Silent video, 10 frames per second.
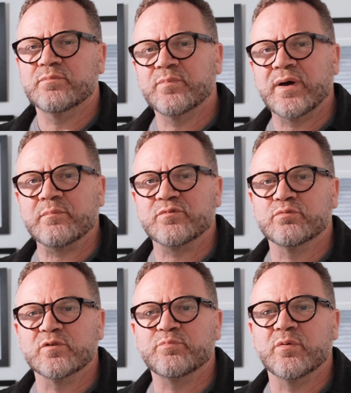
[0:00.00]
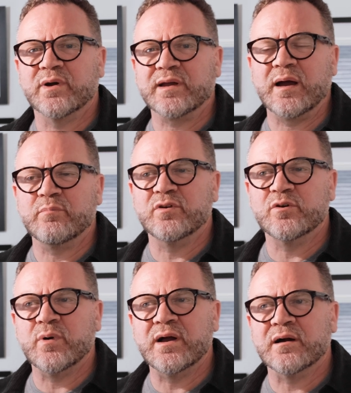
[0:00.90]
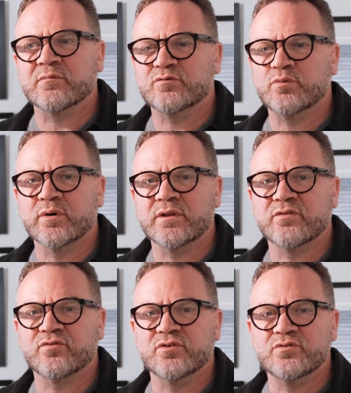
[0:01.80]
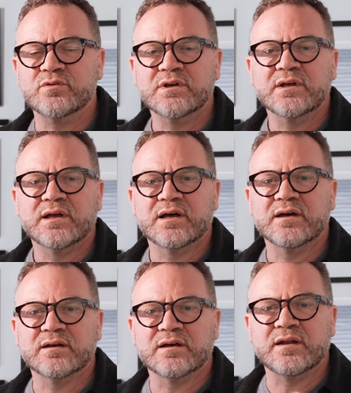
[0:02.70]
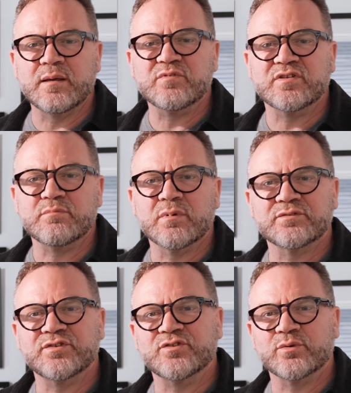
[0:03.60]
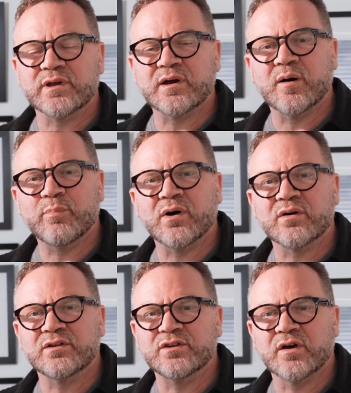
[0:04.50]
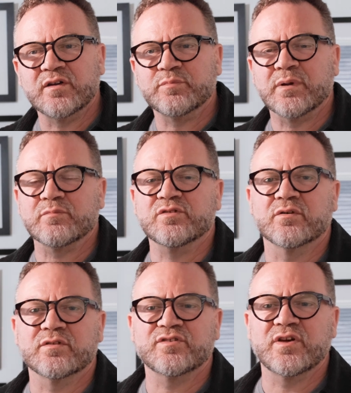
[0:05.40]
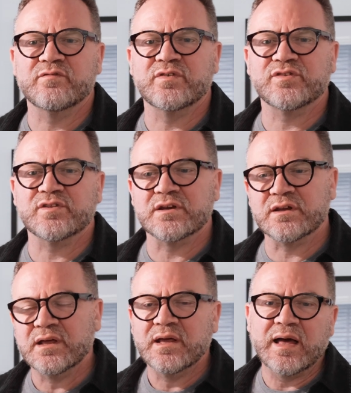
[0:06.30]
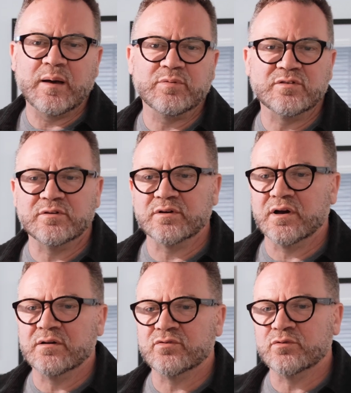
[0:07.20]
perhaps would have put my camera away. I was walking through an empty multi-storey car park at night, perhaps not the safest thing, happened to look over a